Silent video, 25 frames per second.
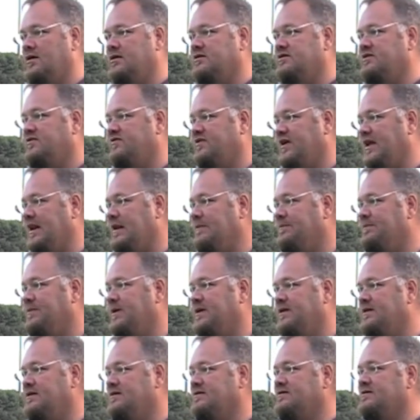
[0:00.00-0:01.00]

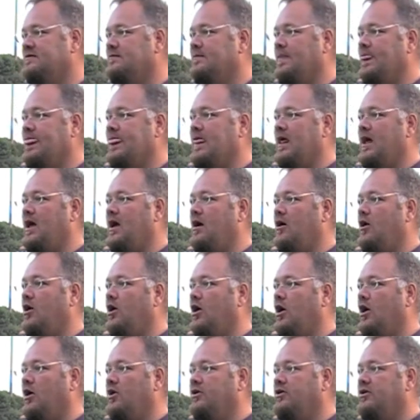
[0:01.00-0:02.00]
Development
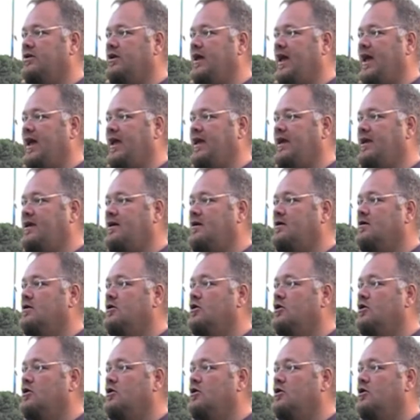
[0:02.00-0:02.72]
on a